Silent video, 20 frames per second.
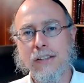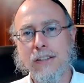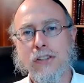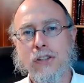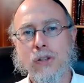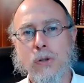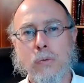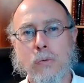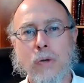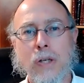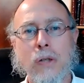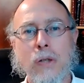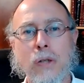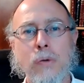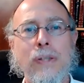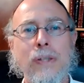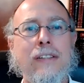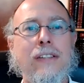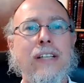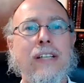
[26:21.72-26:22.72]
So what do
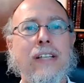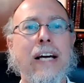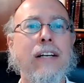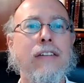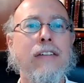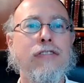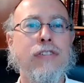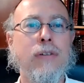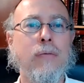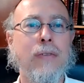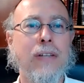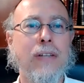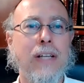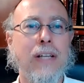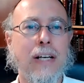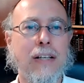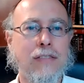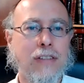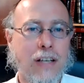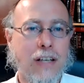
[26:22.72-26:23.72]
we take from
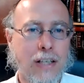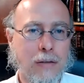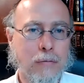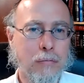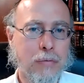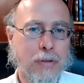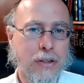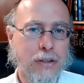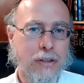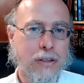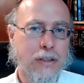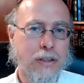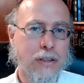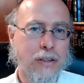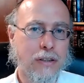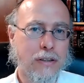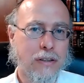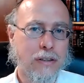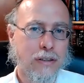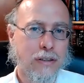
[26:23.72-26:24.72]
that time period?